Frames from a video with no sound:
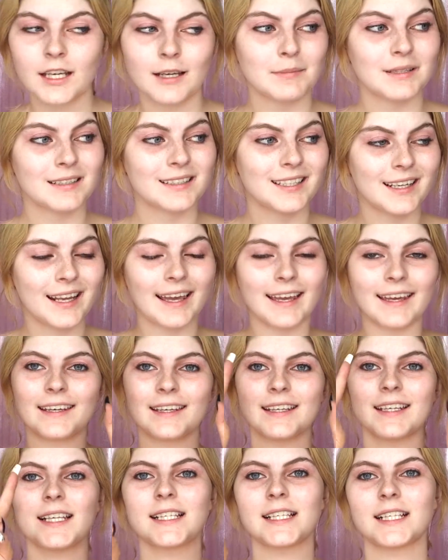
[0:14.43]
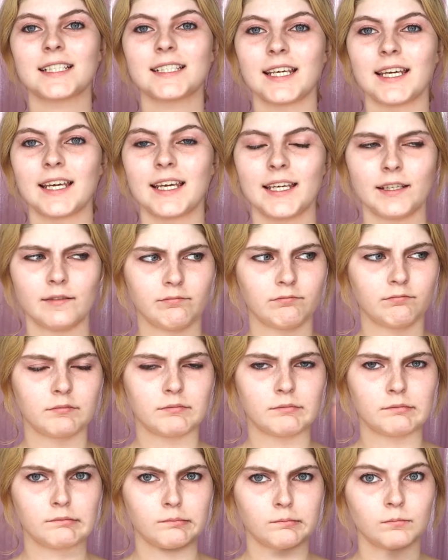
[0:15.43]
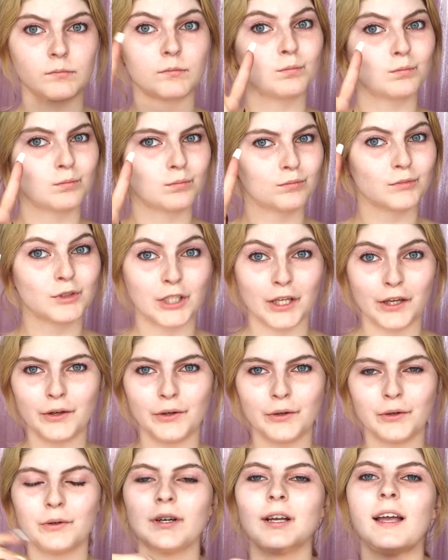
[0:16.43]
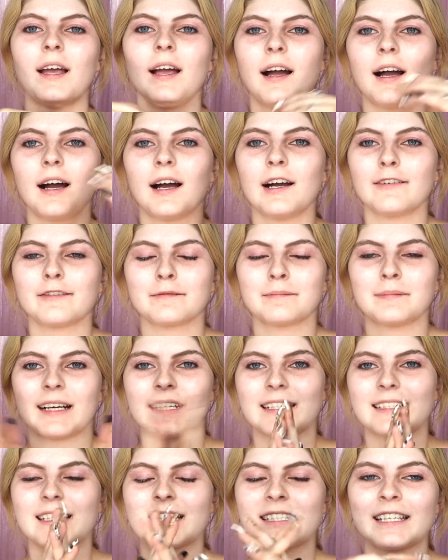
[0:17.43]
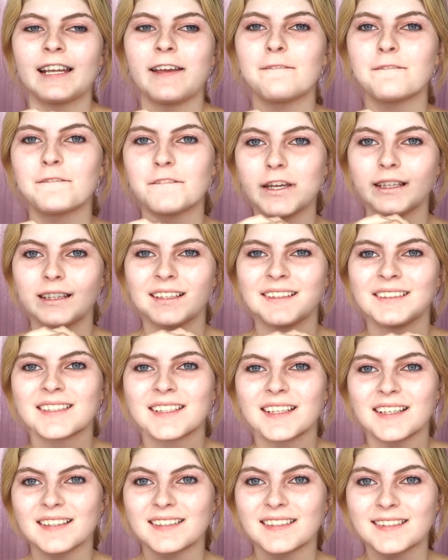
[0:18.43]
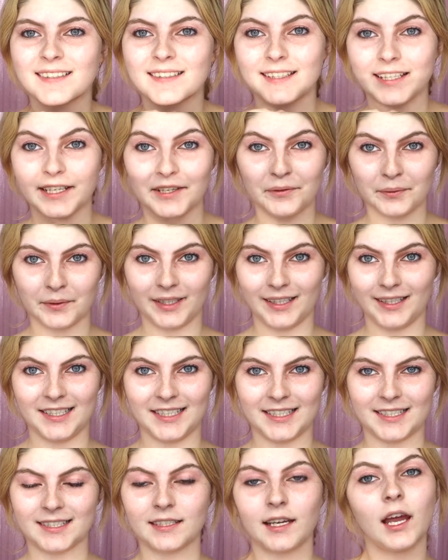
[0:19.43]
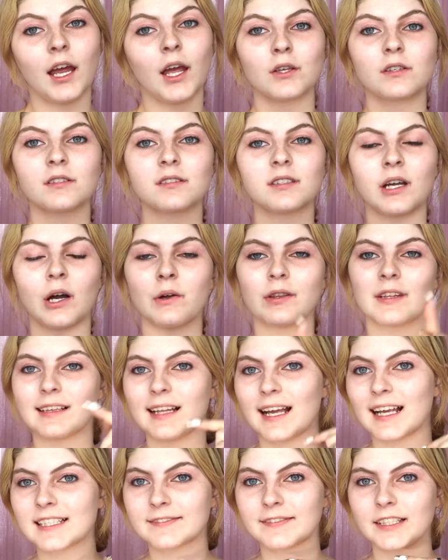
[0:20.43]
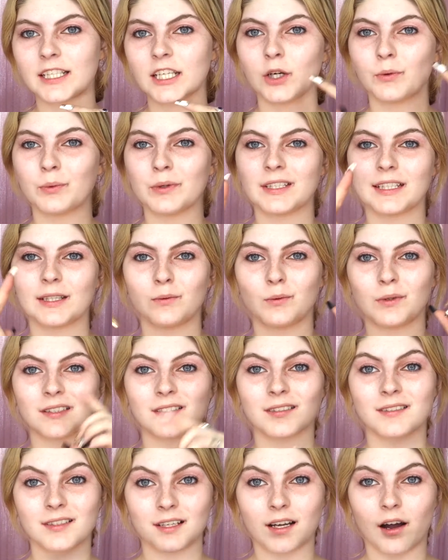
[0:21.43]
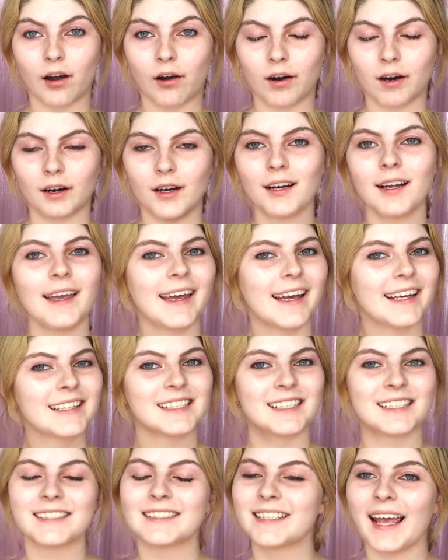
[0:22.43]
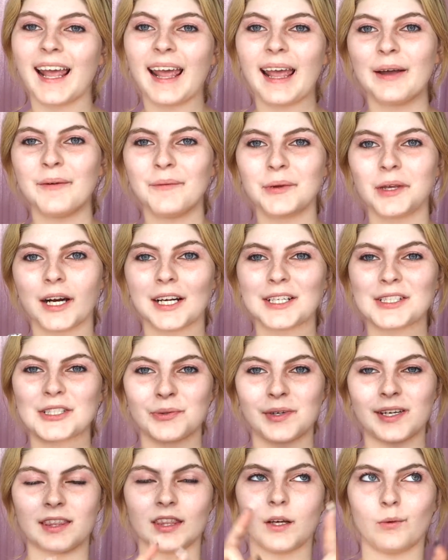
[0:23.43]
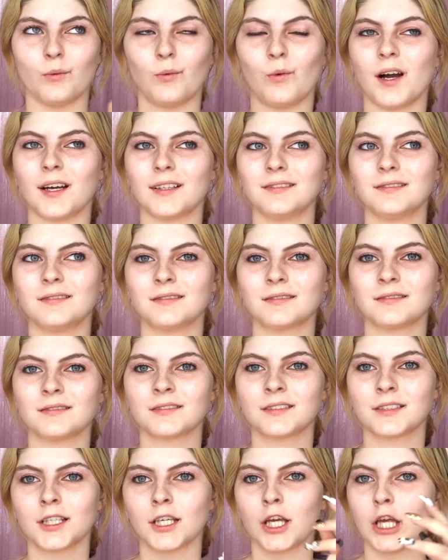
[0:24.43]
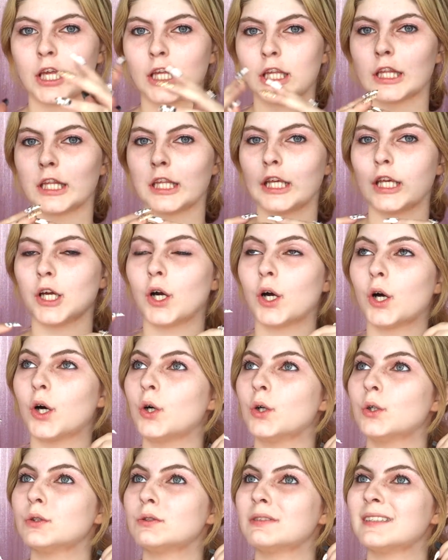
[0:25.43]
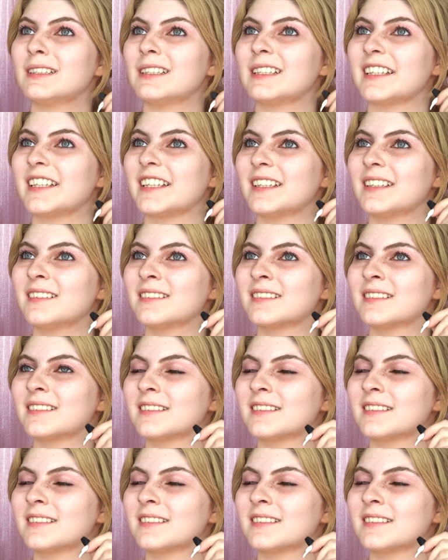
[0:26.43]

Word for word: But today is day two of my Disney Villains series. So the last video we did was Scar. Today we are doing the one, the only